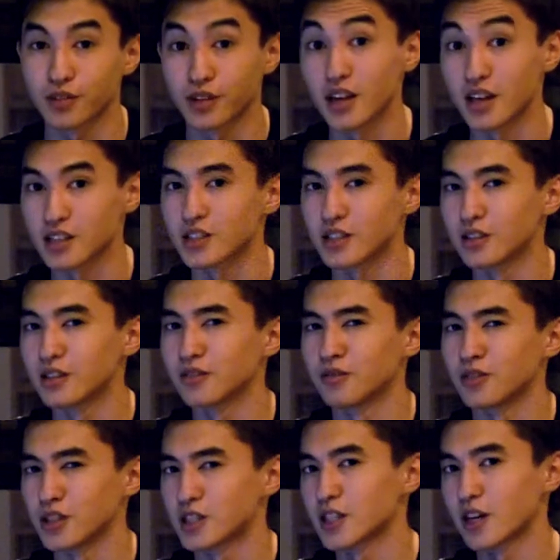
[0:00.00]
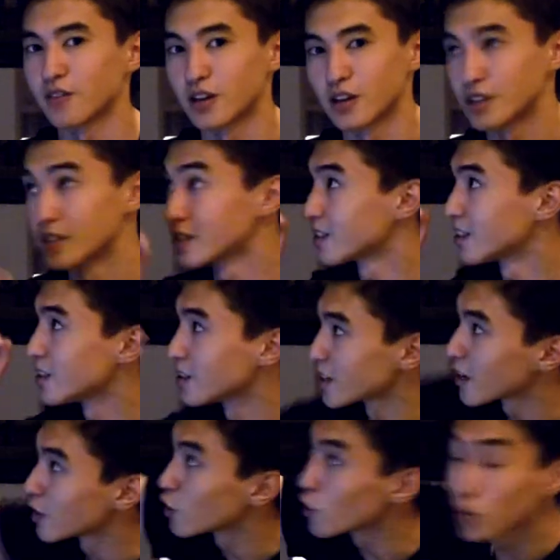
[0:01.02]
Yes, the stuff that is
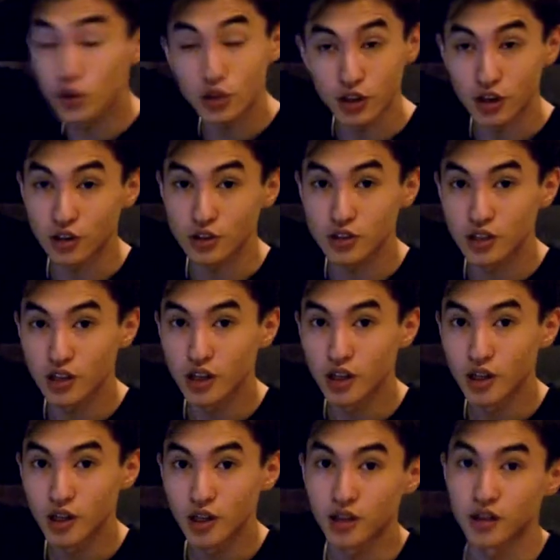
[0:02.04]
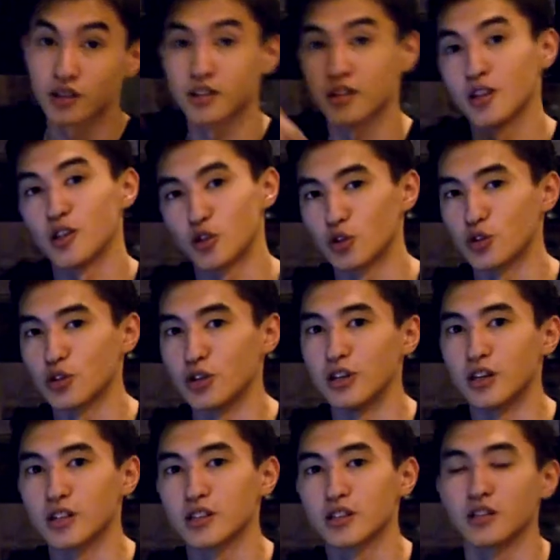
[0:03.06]
inside those stars, it's also in
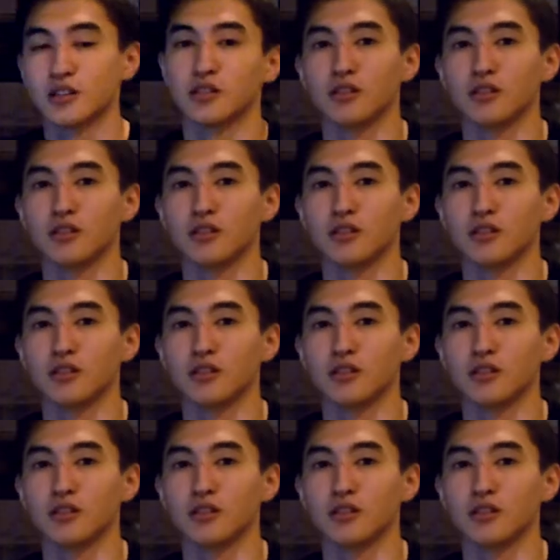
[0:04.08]
us.